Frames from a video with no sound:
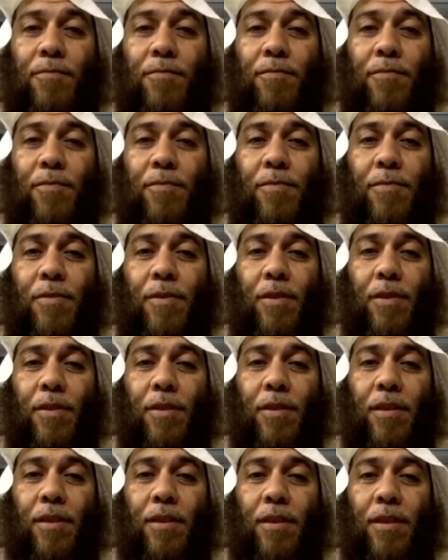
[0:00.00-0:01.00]

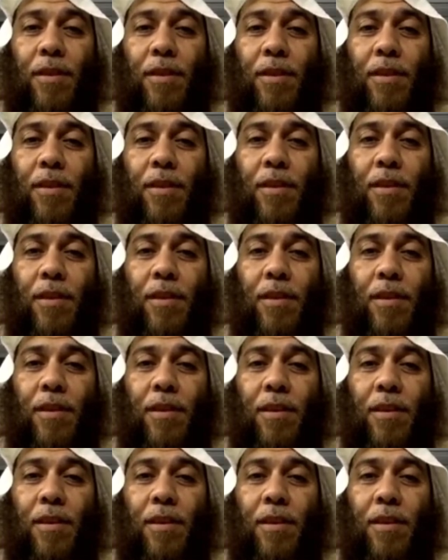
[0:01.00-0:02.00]

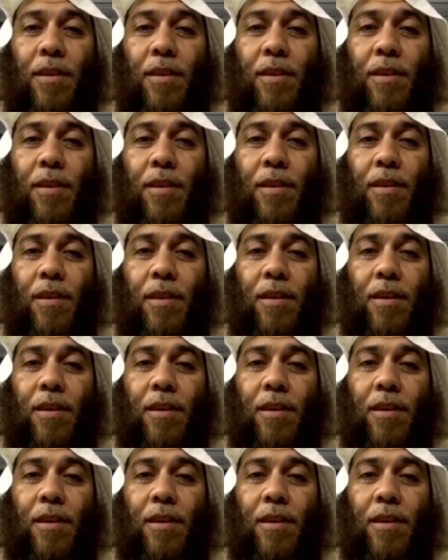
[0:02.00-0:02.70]
(not speaking)